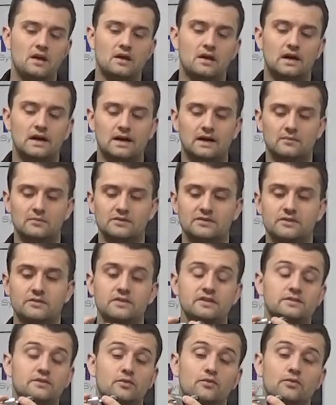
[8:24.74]
Um, so
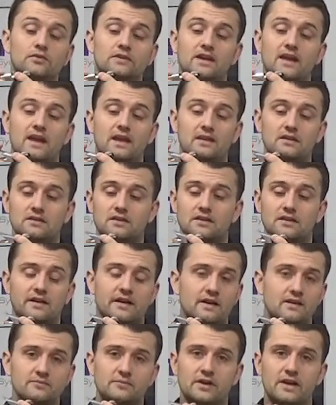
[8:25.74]
these are really handy on
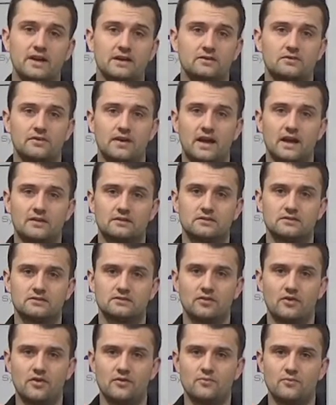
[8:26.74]
compact tractors,
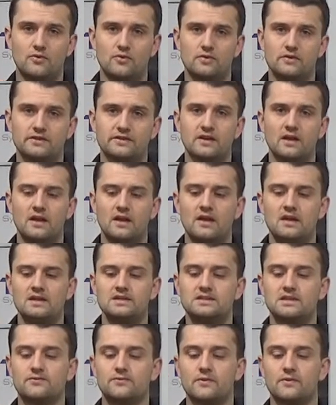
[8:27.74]
lawnmowers,
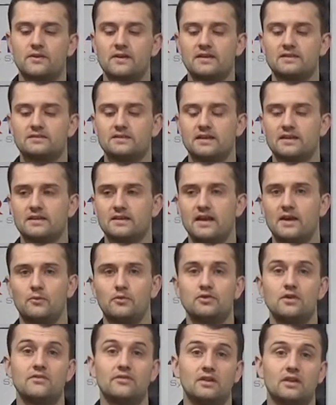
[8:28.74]
different things like that, where
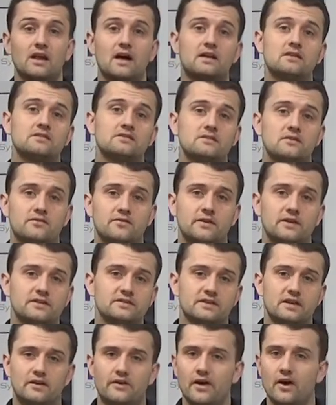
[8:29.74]
you have a lot of zerk fittings
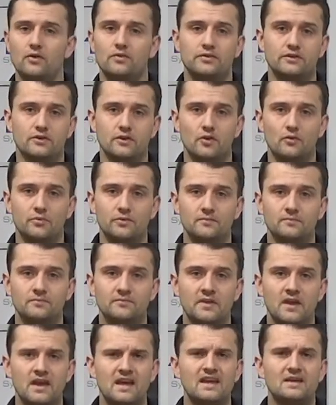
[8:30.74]
that are out in the open.
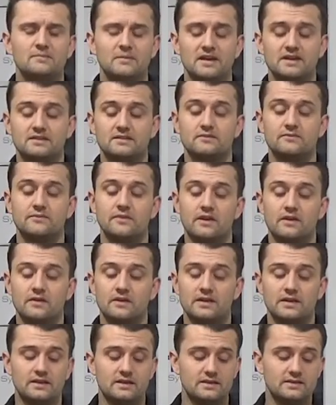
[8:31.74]
It makes it
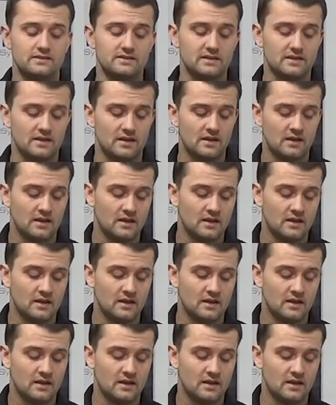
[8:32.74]
very easy